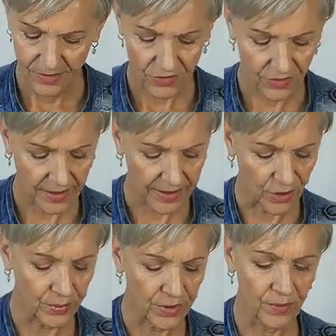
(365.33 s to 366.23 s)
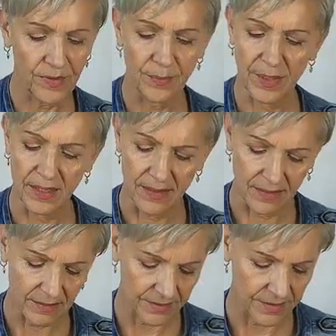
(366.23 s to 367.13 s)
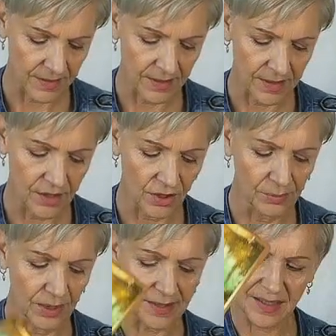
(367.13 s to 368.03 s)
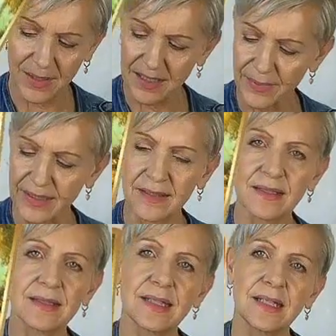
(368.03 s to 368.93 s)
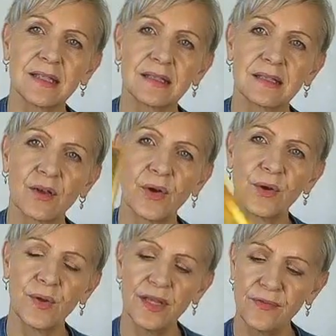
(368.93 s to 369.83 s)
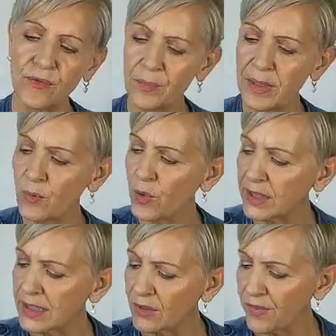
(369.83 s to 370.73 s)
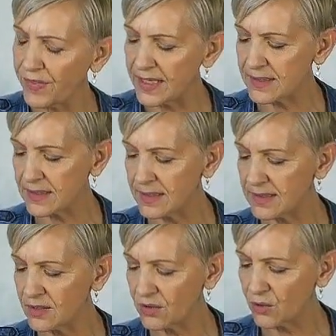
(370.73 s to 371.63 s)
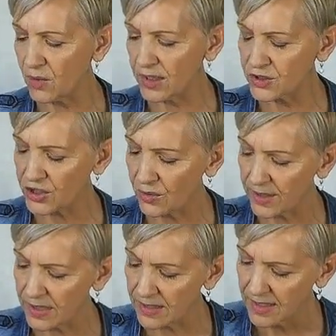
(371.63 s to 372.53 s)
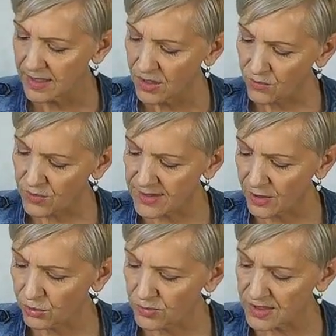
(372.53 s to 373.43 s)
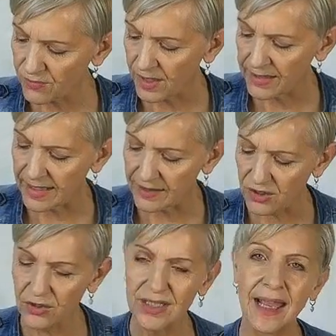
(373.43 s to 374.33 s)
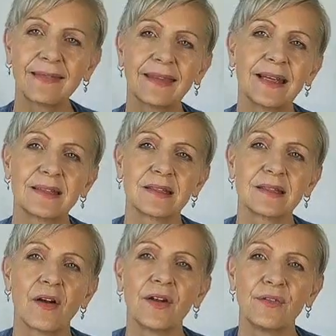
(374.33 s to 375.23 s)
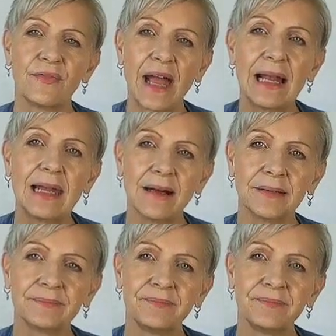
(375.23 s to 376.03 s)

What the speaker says: trying to help you with your path. You got blossoming abundance here. So if you've been working on things and it's not quite showing results right now, don't take that as a sign of failure.